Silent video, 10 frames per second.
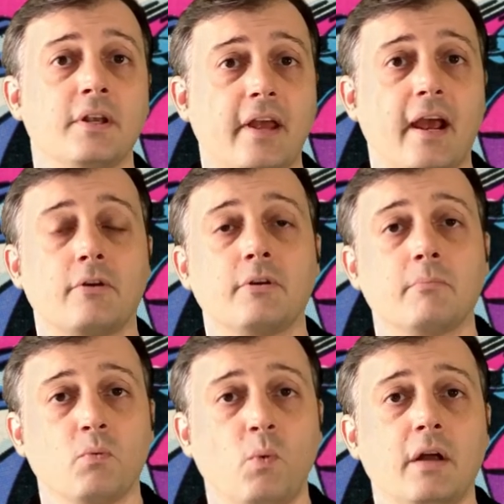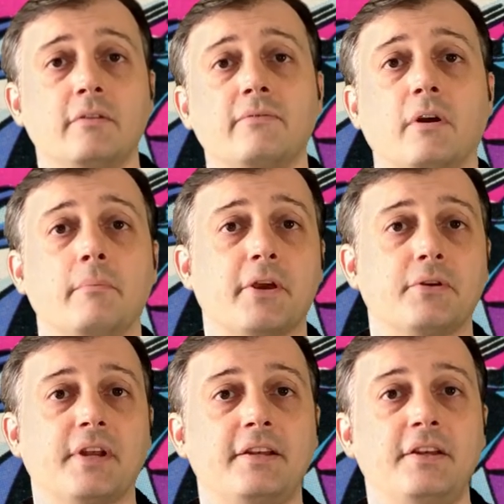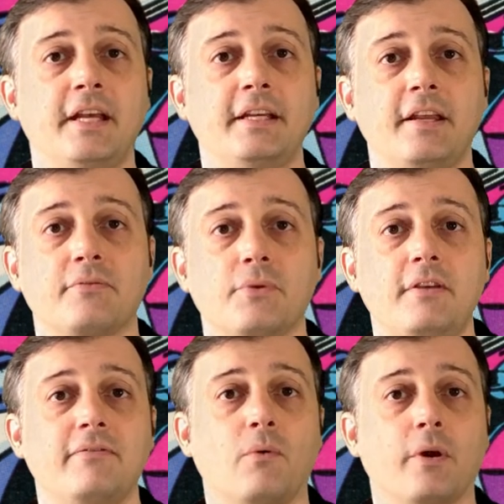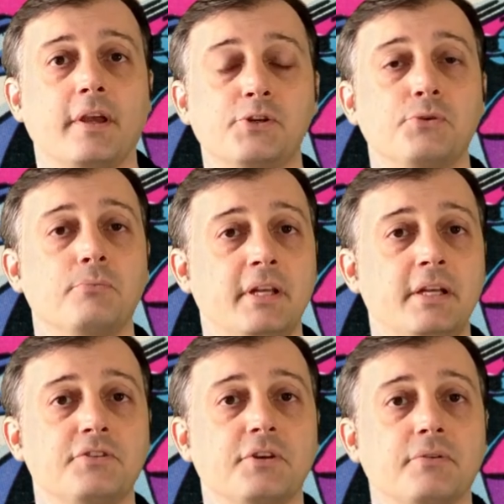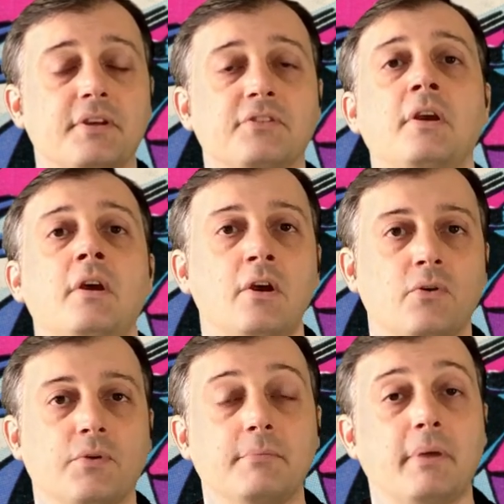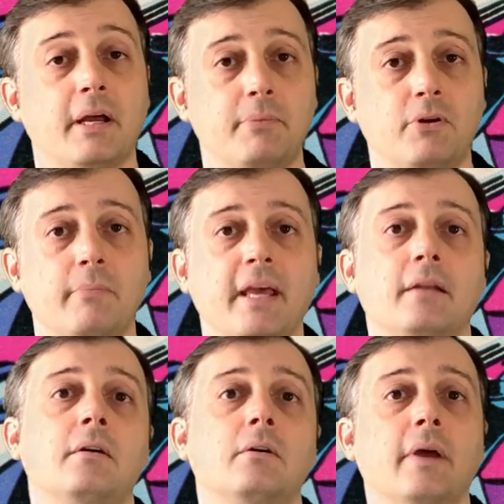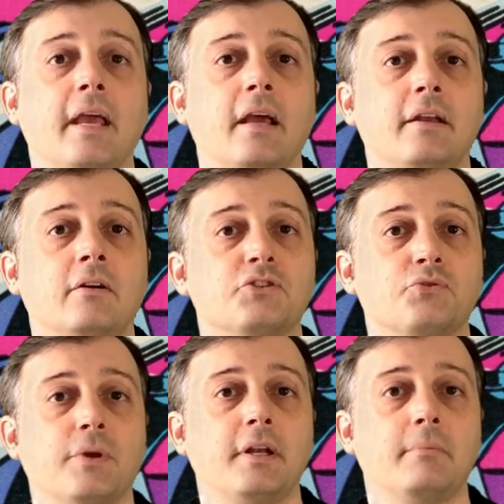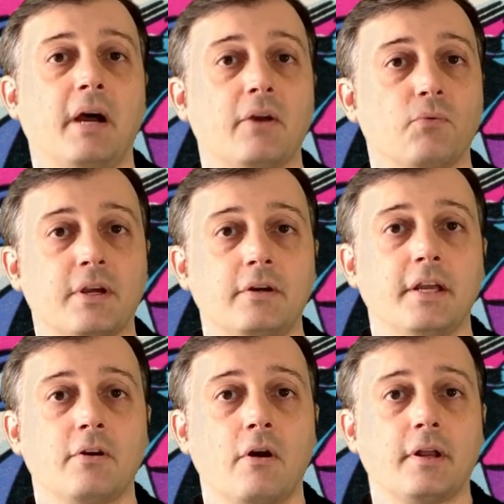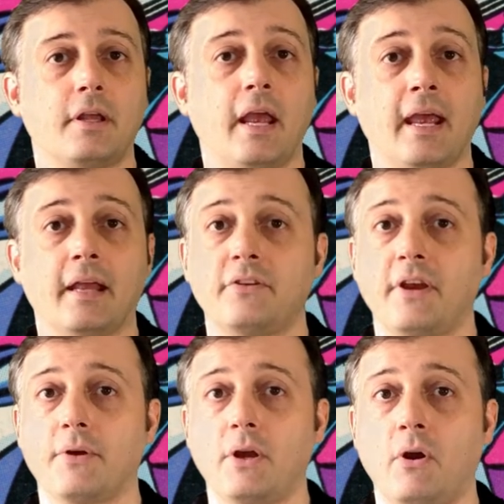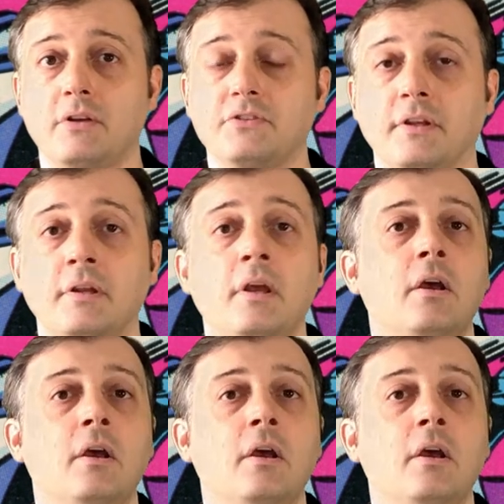and Dagger number 1 from their 1983 four-issue miniseries. Written by Bill Mantlo and illustrated by Rick Leonardi and Terry Austin,